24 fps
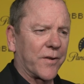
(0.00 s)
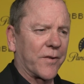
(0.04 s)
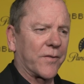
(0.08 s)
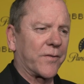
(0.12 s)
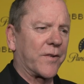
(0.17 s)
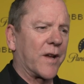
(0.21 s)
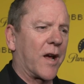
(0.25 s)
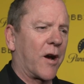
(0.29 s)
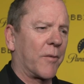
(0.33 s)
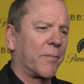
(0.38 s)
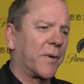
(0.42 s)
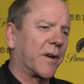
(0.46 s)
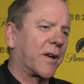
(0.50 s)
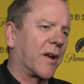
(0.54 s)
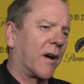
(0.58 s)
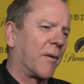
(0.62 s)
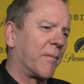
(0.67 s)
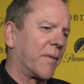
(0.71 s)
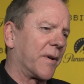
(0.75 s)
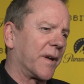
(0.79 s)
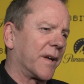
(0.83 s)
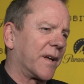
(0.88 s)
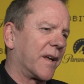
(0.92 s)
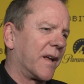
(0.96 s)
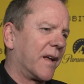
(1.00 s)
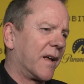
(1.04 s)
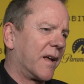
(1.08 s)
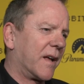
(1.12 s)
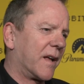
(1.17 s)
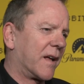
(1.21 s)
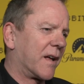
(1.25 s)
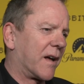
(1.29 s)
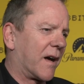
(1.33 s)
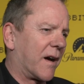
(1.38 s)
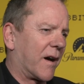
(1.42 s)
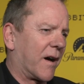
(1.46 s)
is now becoming
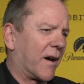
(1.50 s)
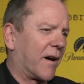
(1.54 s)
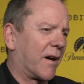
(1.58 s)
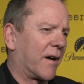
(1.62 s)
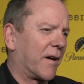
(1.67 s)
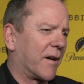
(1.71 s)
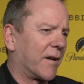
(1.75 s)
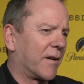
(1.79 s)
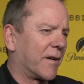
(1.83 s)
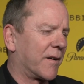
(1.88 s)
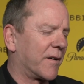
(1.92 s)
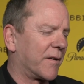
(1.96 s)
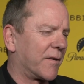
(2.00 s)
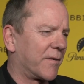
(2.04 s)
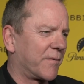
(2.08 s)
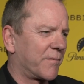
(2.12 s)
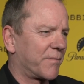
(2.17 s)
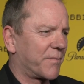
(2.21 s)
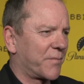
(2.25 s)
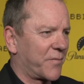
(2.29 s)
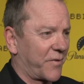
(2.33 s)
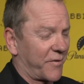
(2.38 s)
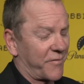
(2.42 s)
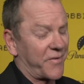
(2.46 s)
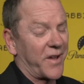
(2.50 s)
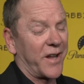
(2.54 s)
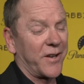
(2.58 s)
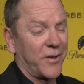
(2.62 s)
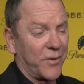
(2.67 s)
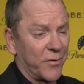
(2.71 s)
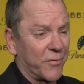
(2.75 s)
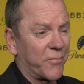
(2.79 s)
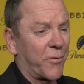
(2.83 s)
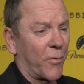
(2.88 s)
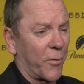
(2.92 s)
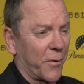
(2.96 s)
uh, the
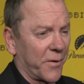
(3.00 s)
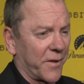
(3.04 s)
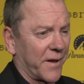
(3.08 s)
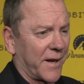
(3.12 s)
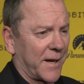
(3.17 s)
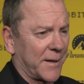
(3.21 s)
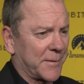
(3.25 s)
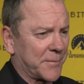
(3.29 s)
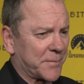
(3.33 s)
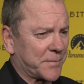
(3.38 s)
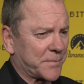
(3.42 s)
venue for that.